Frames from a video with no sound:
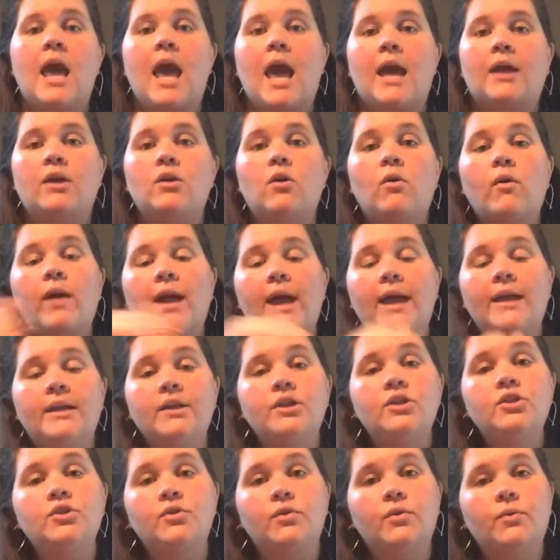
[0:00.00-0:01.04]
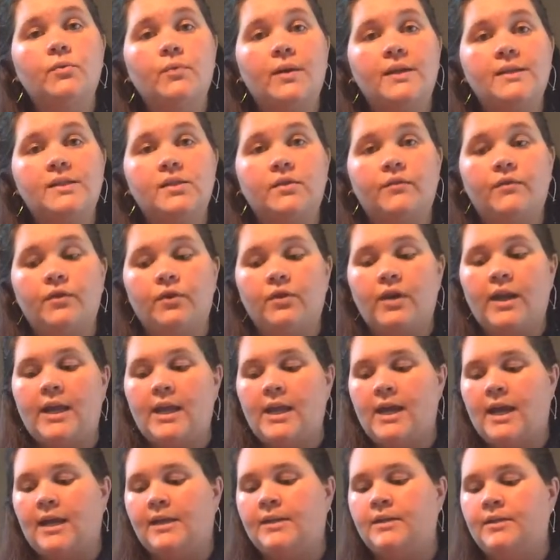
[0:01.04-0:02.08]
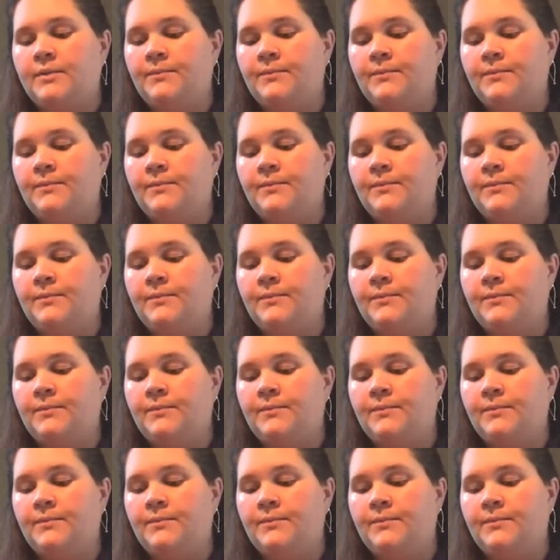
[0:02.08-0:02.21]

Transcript: and go ahead and do the rest of your hand.